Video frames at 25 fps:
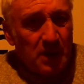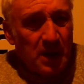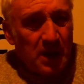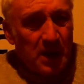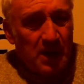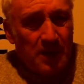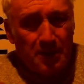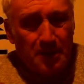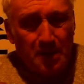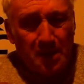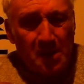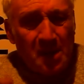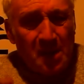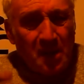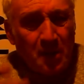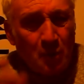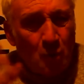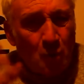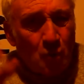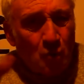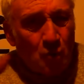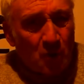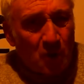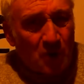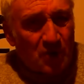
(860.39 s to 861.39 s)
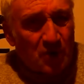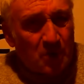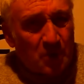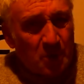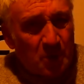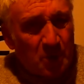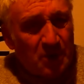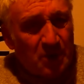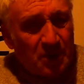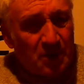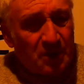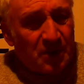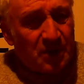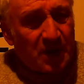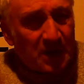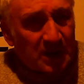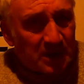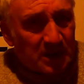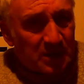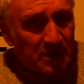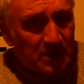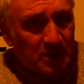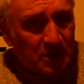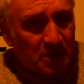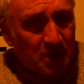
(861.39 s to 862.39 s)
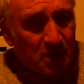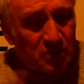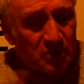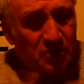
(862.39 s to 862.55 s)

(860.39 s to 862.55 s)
and they won't want to print it. That'll cause